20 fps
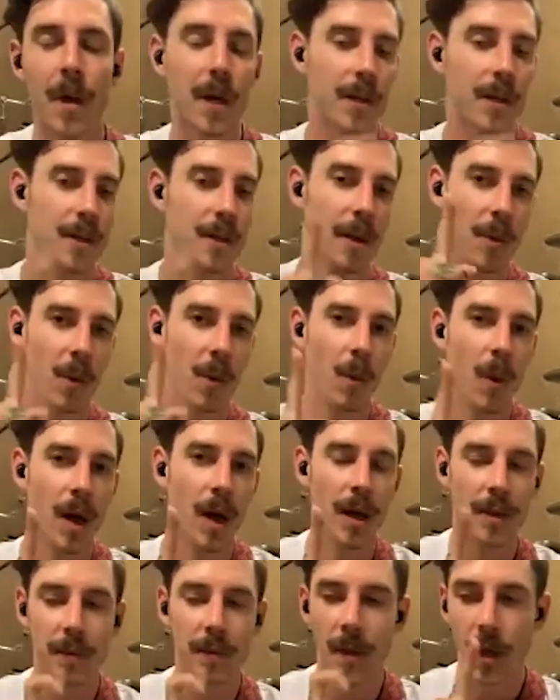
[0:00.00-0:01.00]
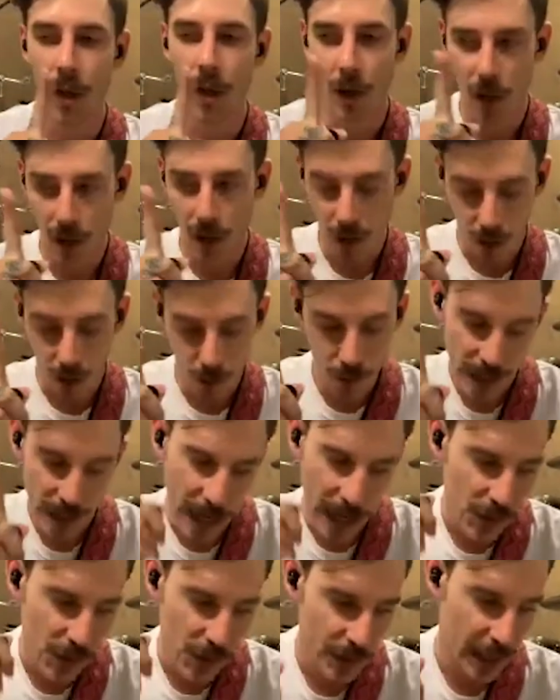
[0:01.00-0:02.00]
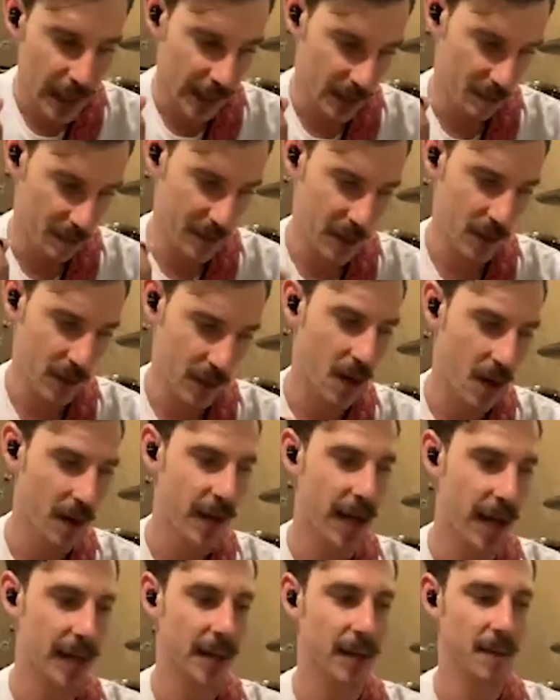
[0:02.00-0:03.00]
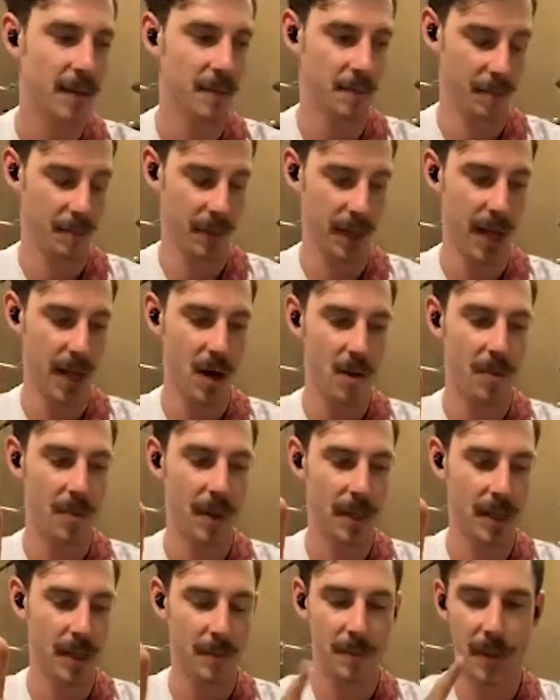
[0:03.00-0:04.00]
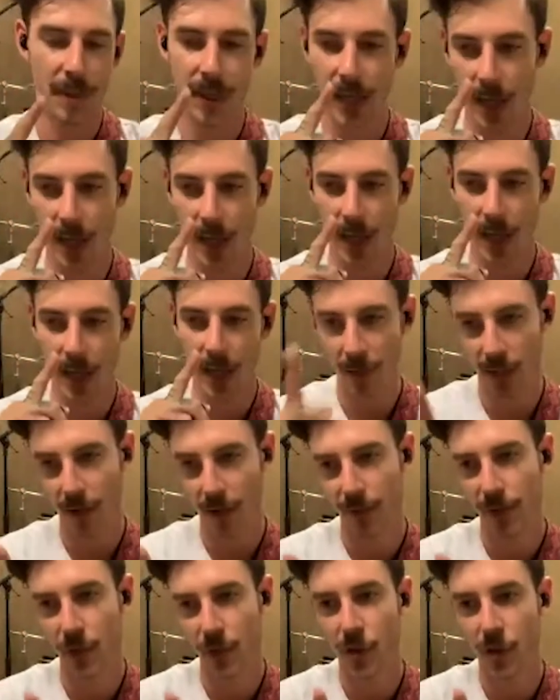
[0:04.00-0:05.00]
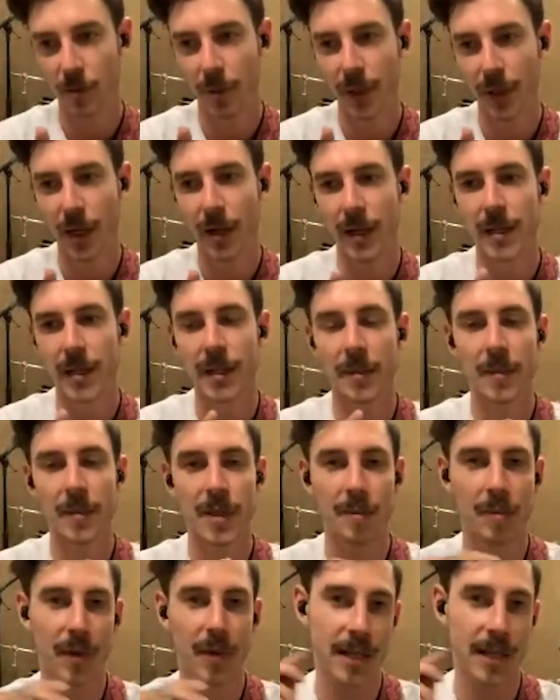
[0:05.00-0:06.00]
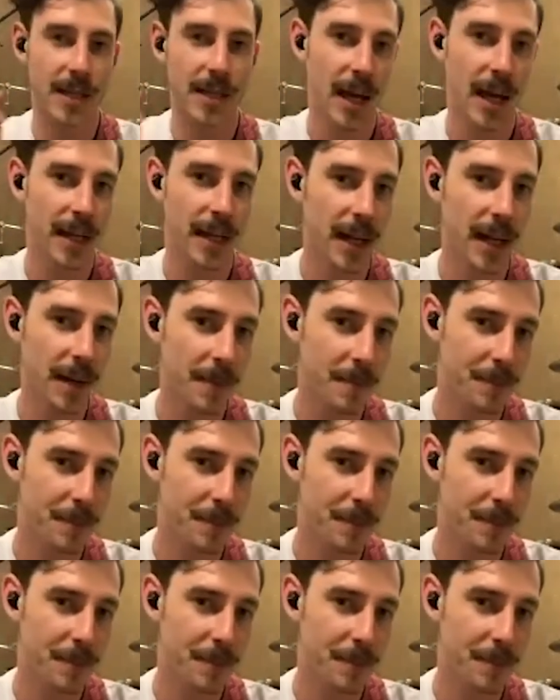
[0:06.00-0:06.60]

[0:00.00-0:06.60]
Number 1, who is actually like a pure Carnatic player, but he became like a fusion player. His name is Prasanna.